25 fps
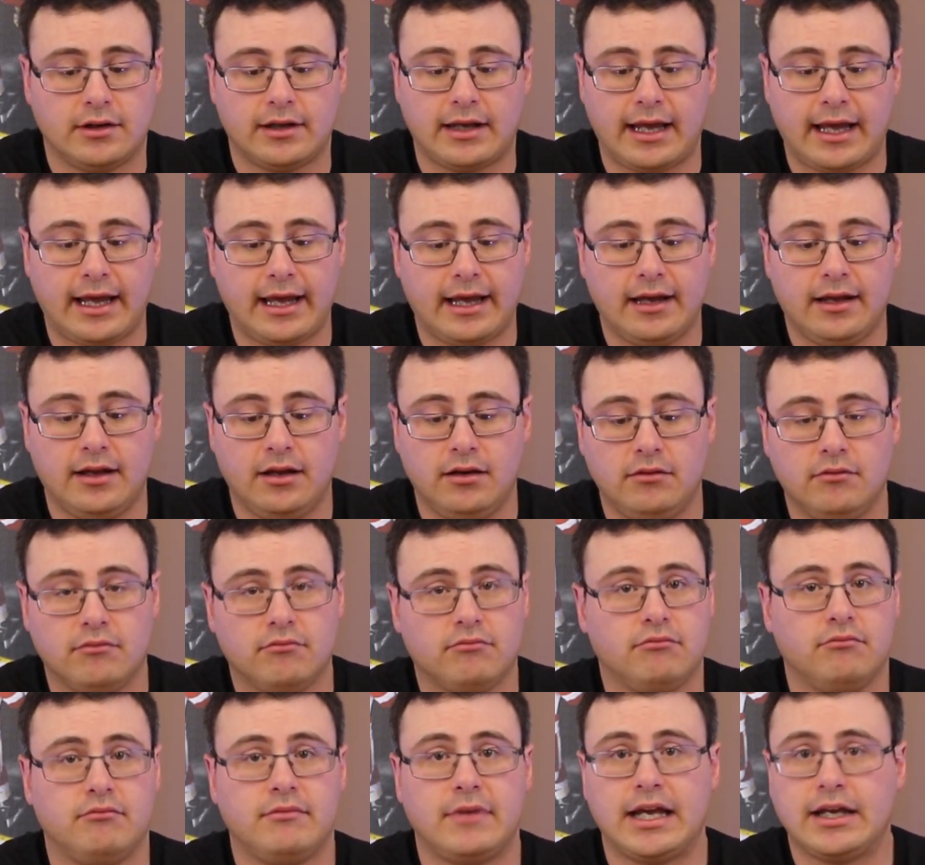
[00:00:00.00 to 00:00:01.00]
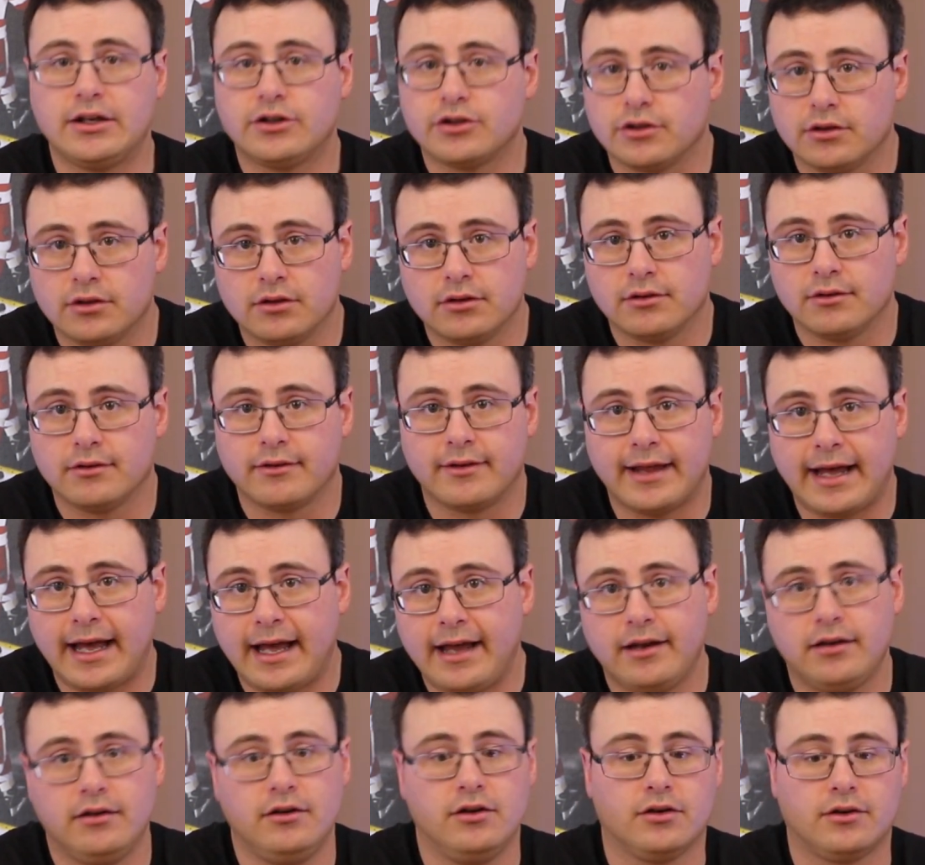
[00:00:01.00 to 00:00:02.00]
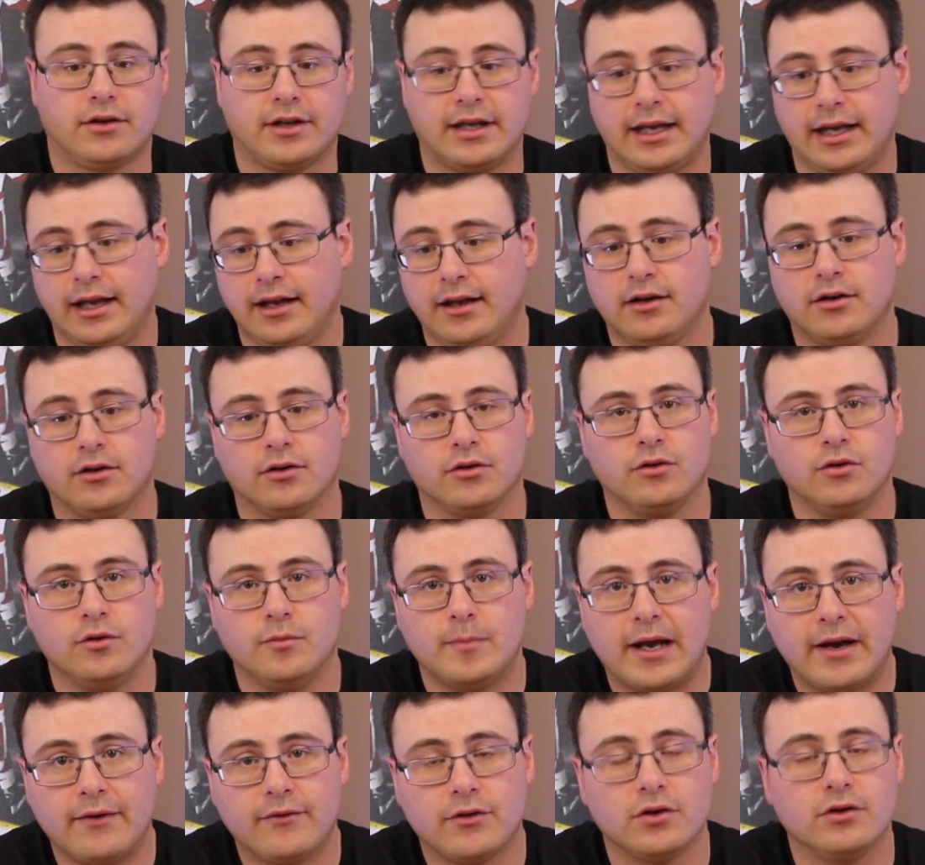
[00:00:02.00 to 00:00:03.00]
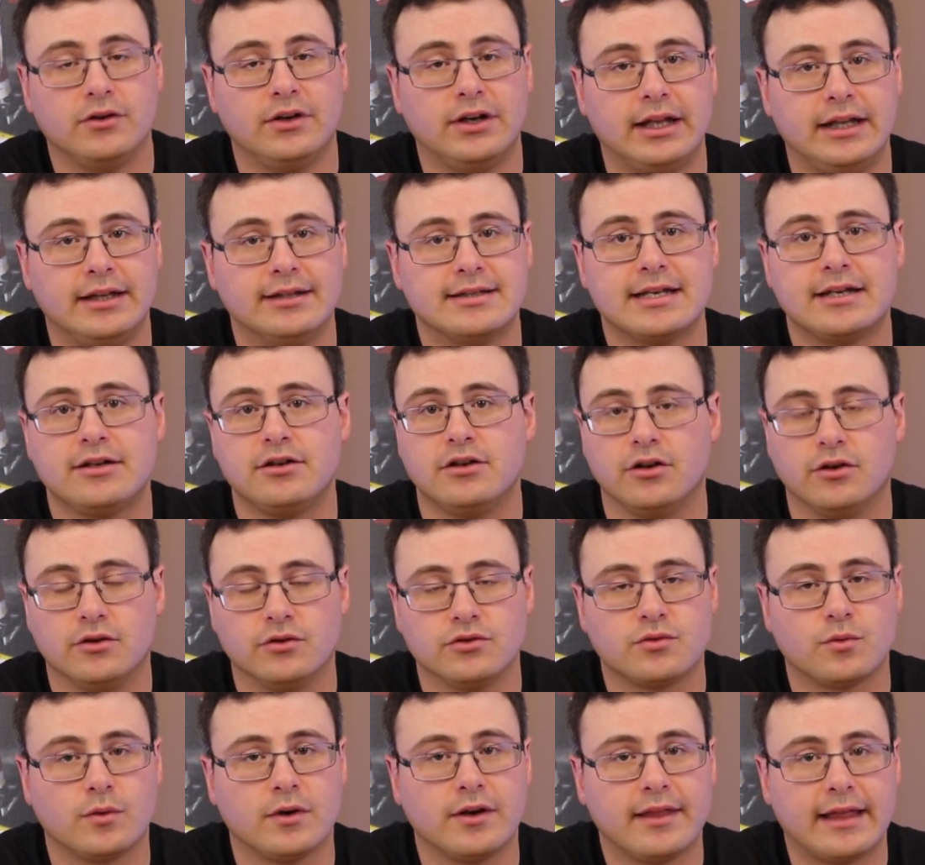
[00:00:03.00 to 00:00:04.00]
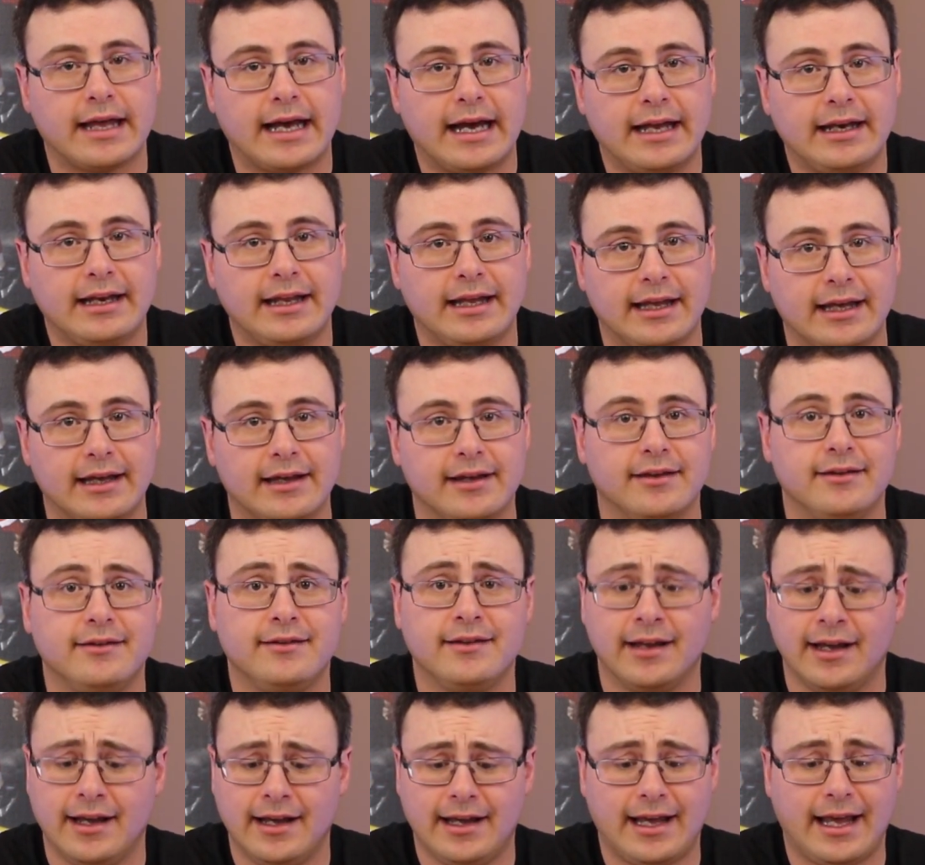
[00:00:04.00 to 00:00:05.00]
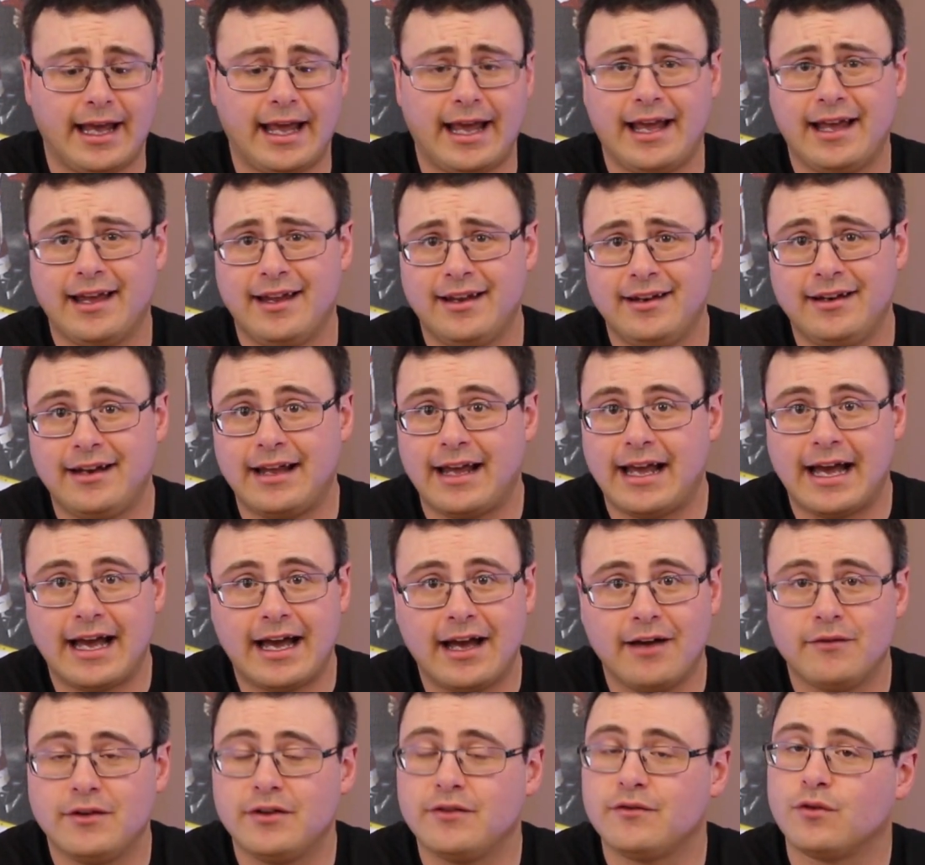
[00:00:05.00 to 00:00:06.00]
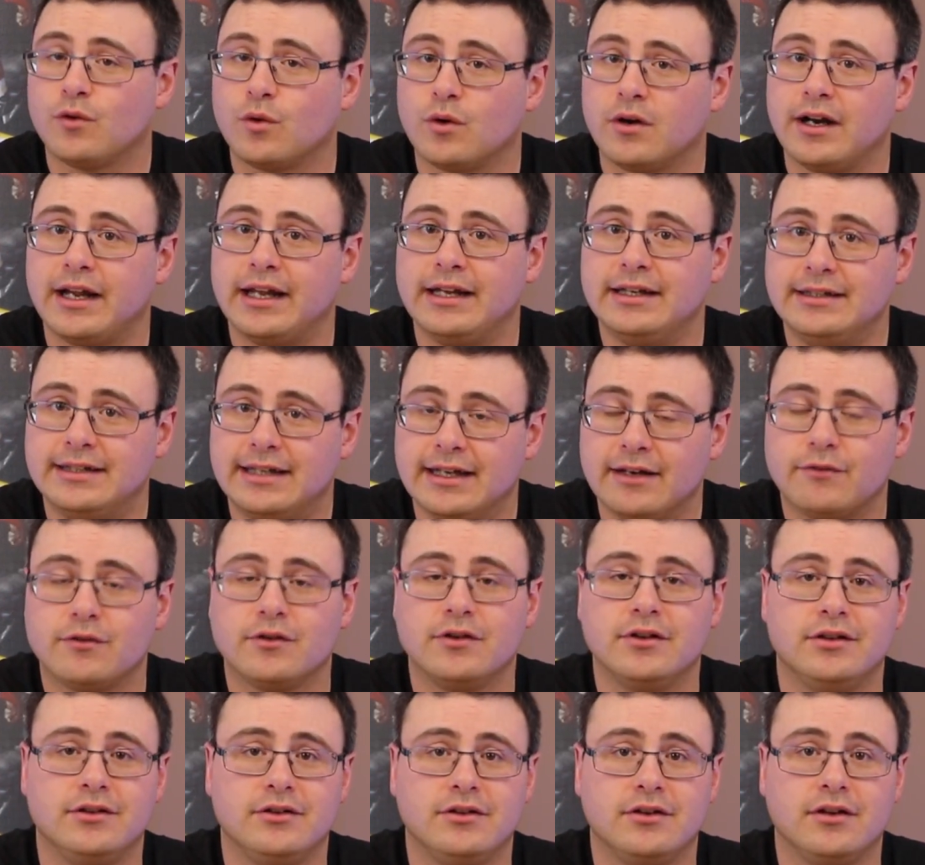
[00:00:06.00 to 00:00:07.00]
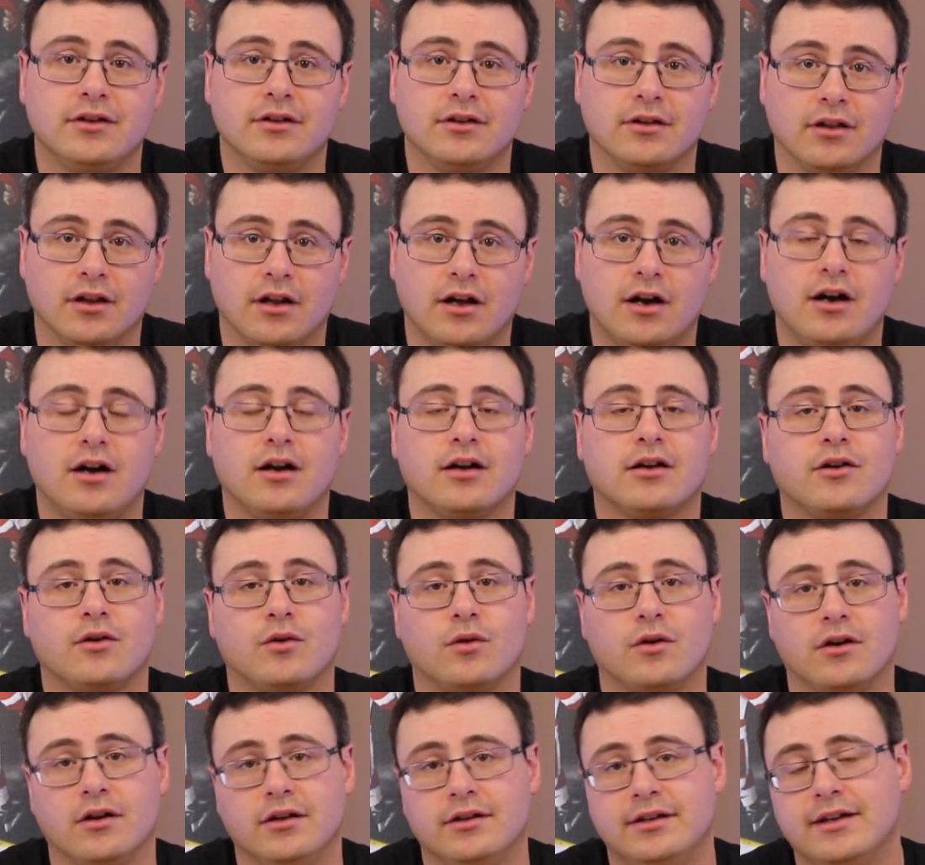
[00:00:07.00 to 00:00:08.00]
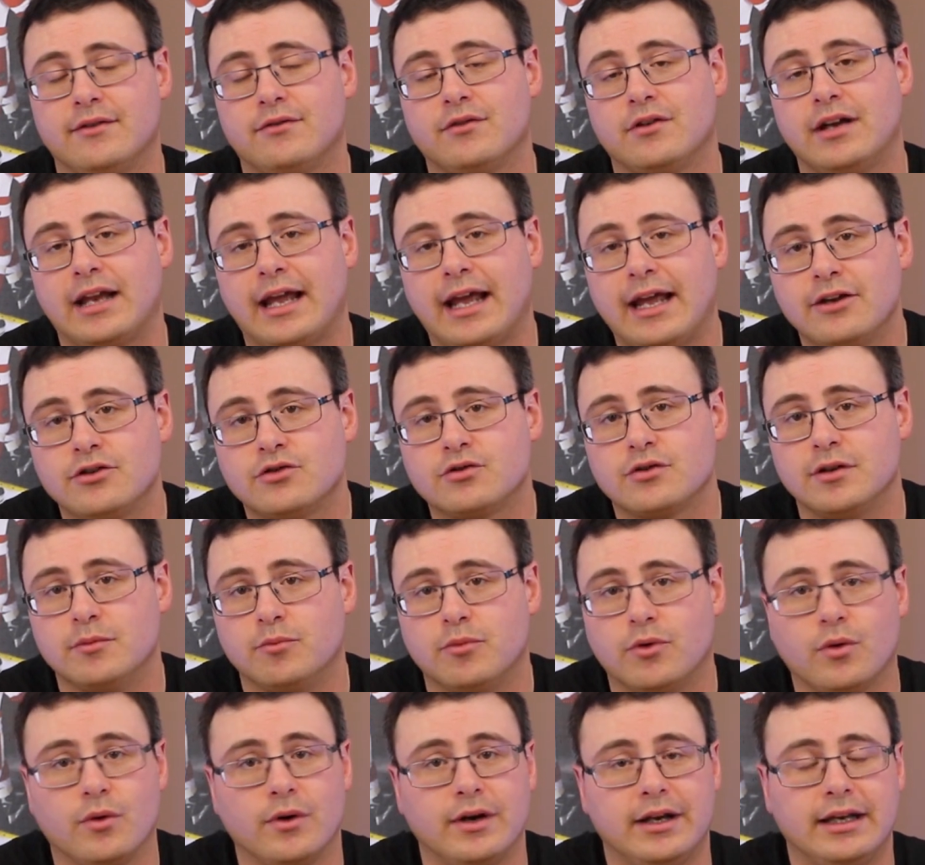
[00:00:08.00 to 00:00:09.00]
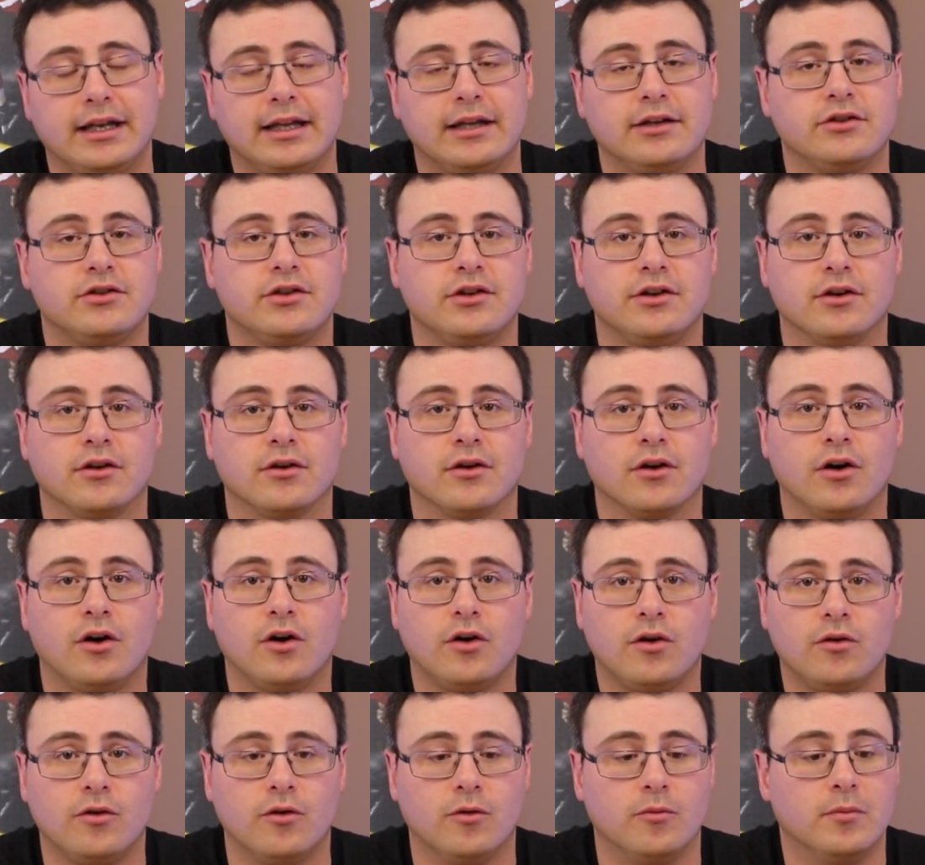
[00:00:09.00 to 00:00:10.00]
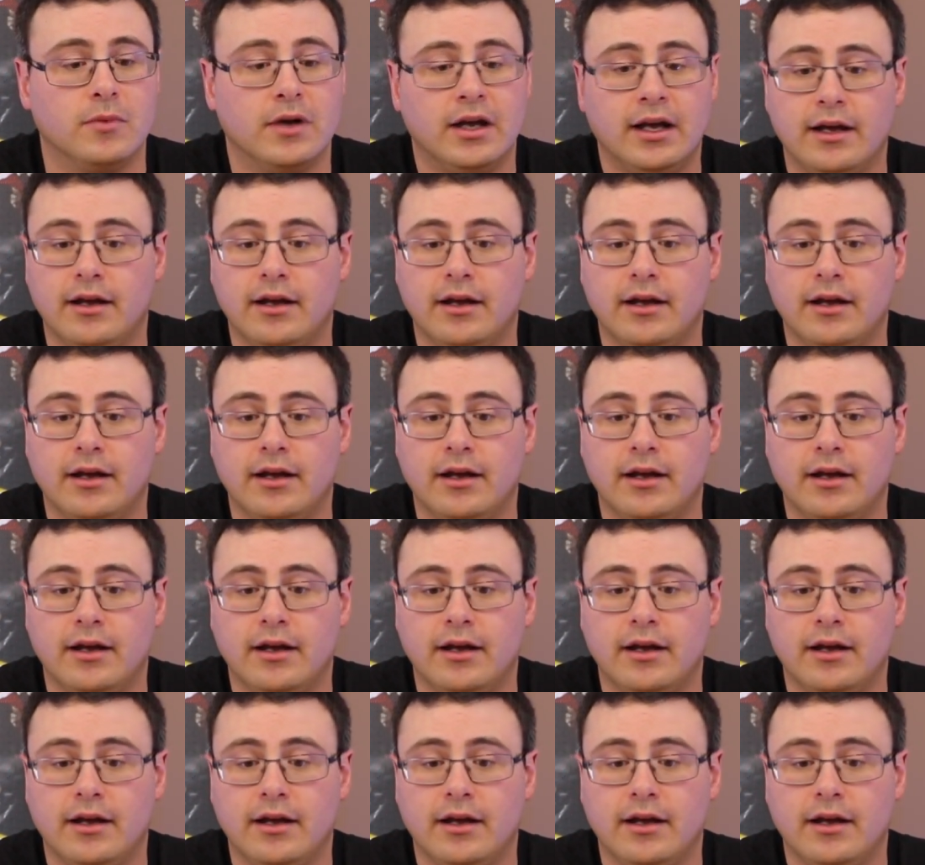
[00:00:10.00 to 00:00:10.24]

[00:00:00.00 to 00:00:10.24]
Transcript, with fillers: and make sure that your kid or whomever needs it knows where that is, and have it for a different lock or a different entry point into your home.